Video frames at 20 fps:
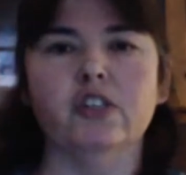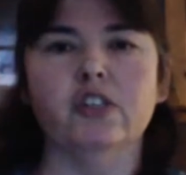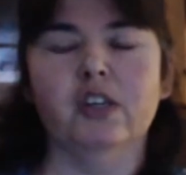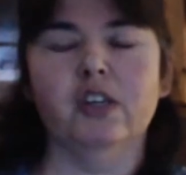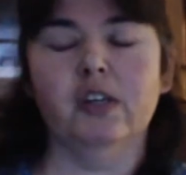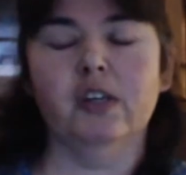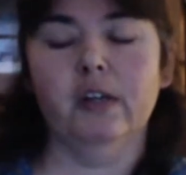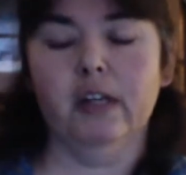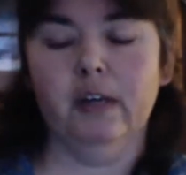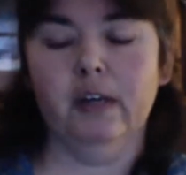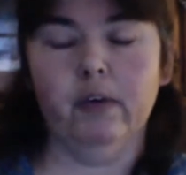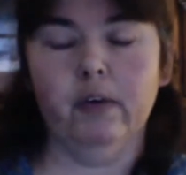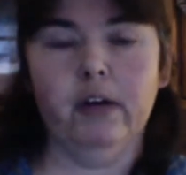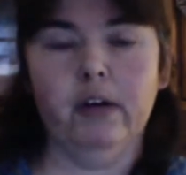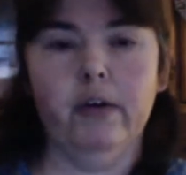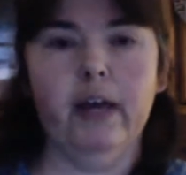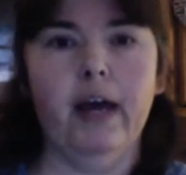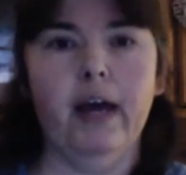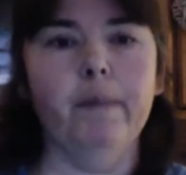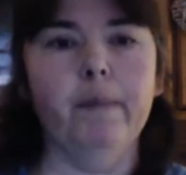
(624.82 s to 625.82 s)
shawl, and I'm
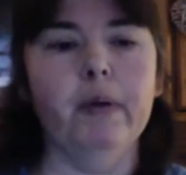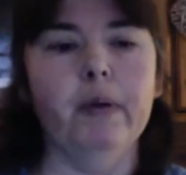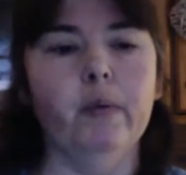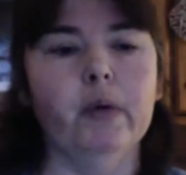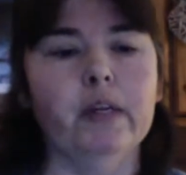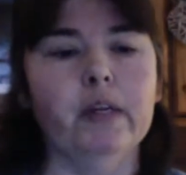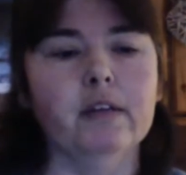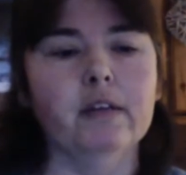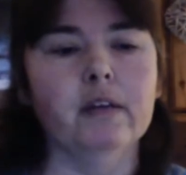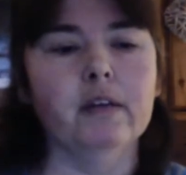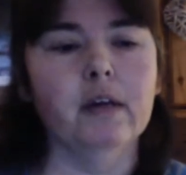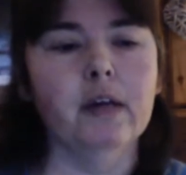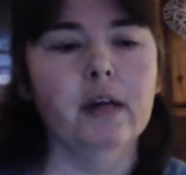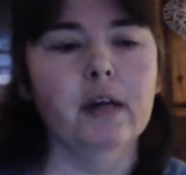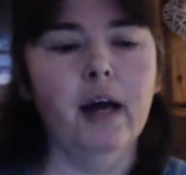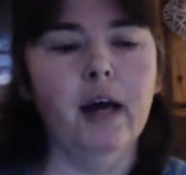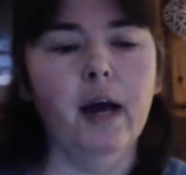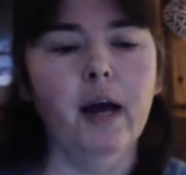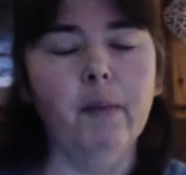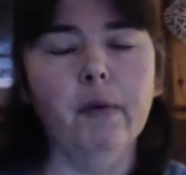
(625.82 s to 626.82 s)
very happy with it.
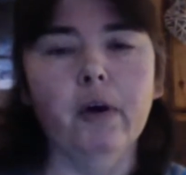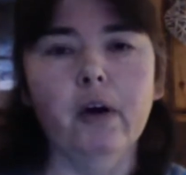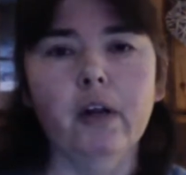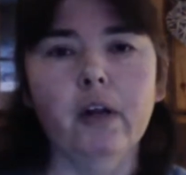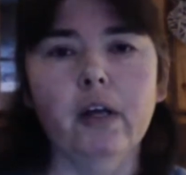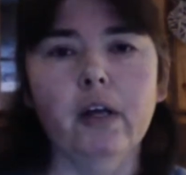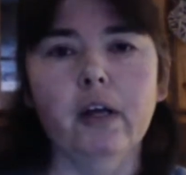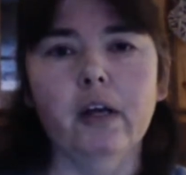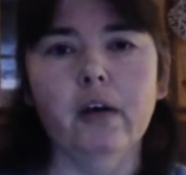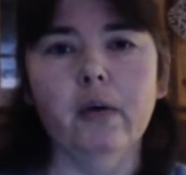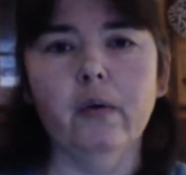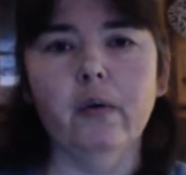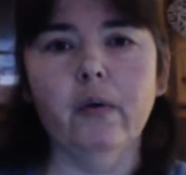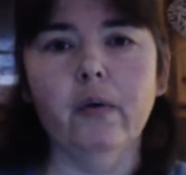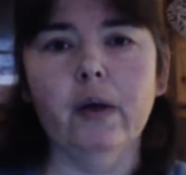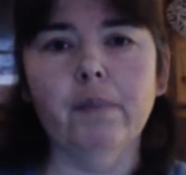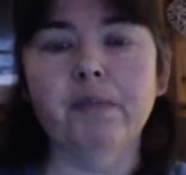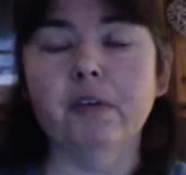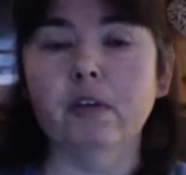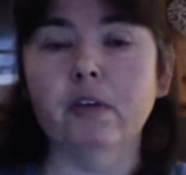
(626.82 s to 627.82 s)
I'm gonna
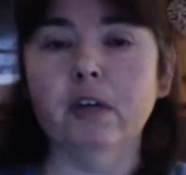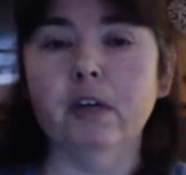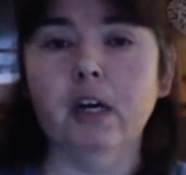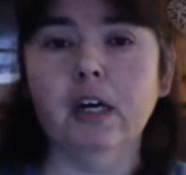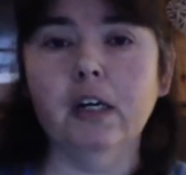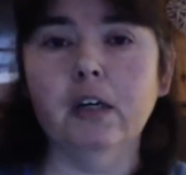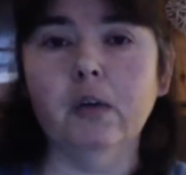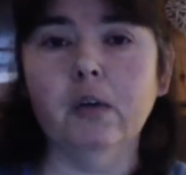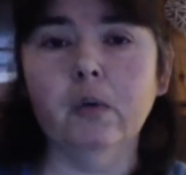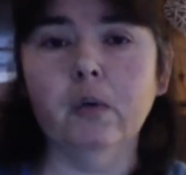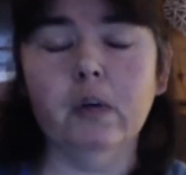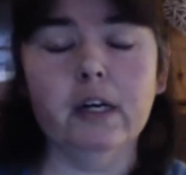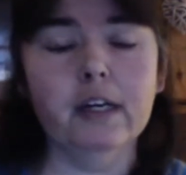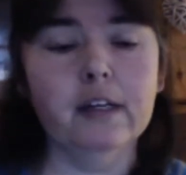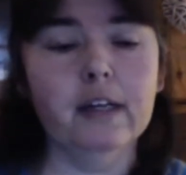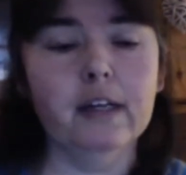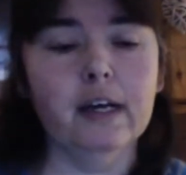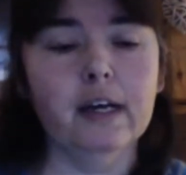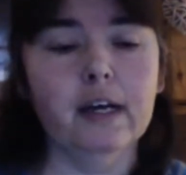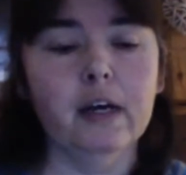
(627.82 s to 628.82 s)
grab the cowl
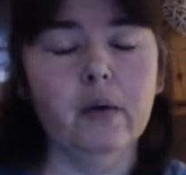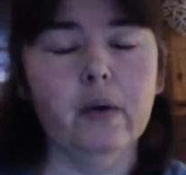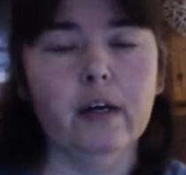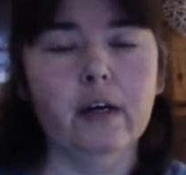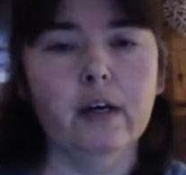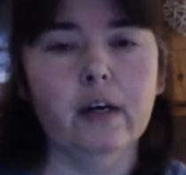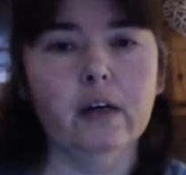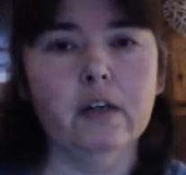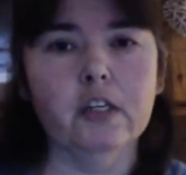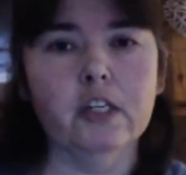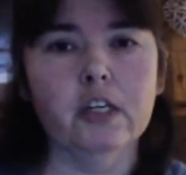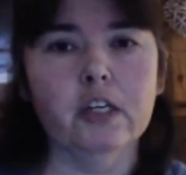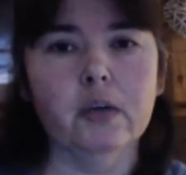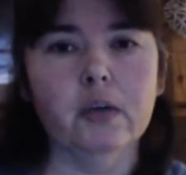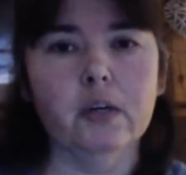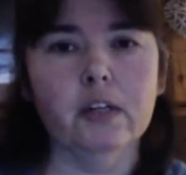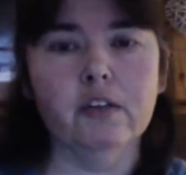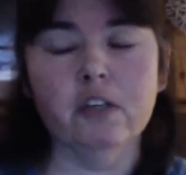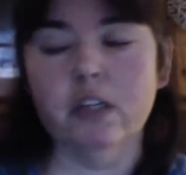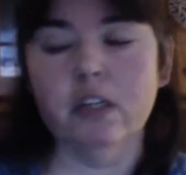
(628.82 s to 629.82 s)
right now and gonna show
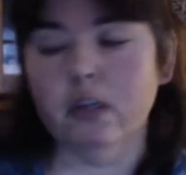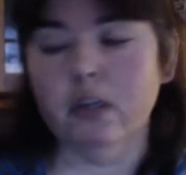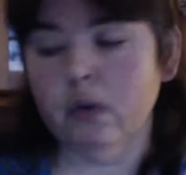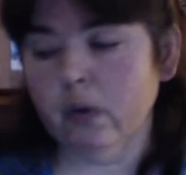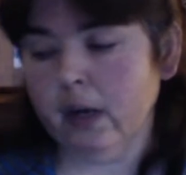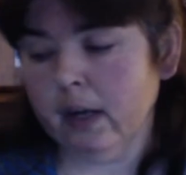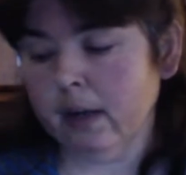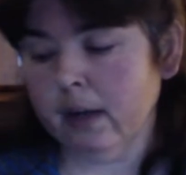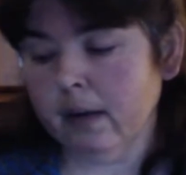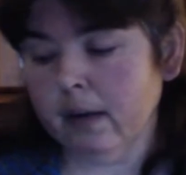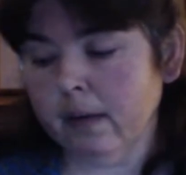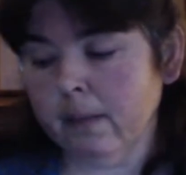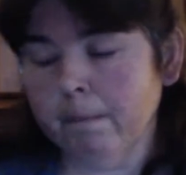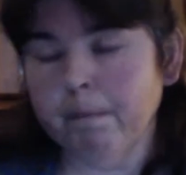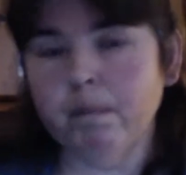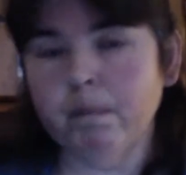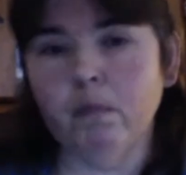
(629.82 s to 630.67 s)
that to you, and